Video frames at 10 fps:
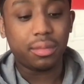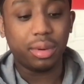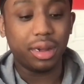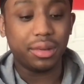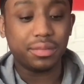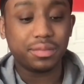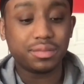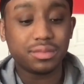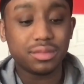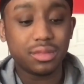But
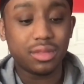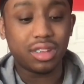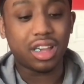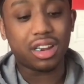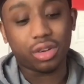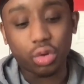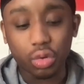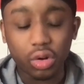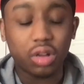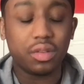kind of
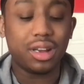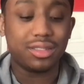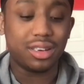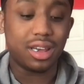cooled off after